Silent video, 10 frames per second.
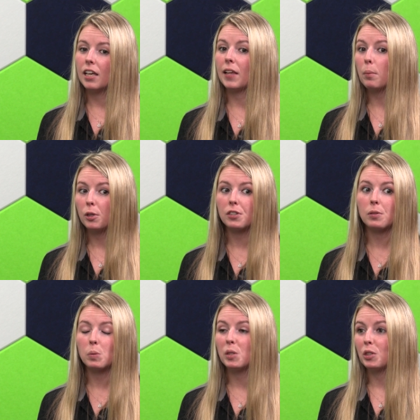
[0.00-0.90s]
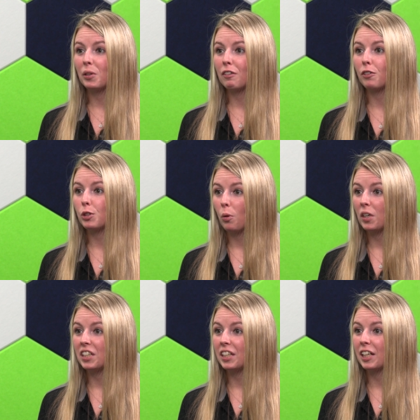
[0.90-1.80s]
And that person's been doing it for
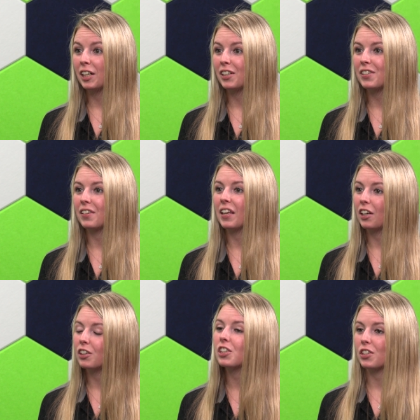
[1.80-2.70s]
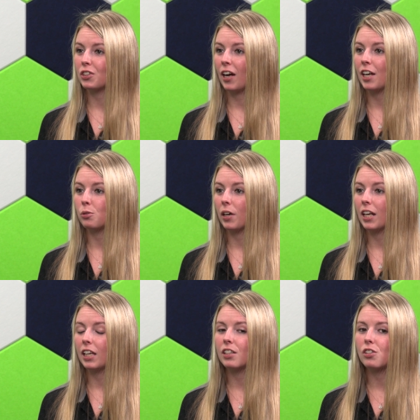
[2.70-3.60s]
20 years and they're just graduating.